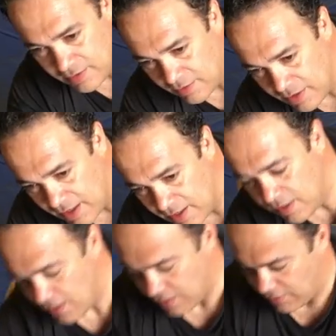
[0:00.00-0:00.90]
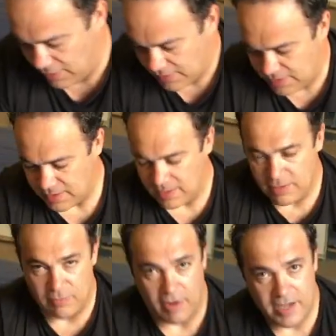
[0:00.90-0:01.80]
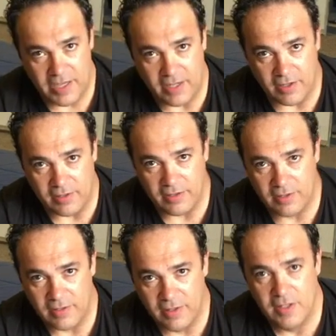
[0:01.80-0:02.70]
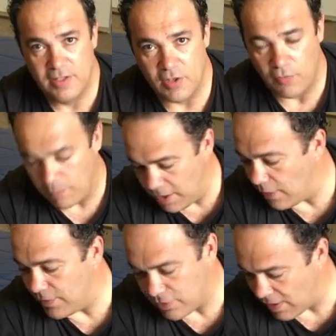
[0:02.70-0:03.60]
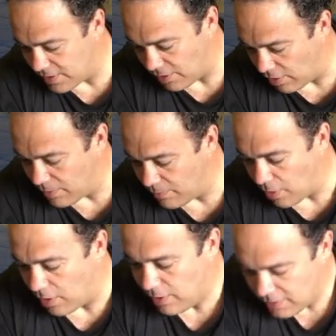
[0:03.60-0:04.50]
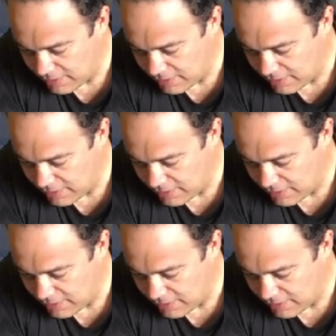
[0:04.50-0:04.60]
okay? This is right here. So from here, if he tries to armbar,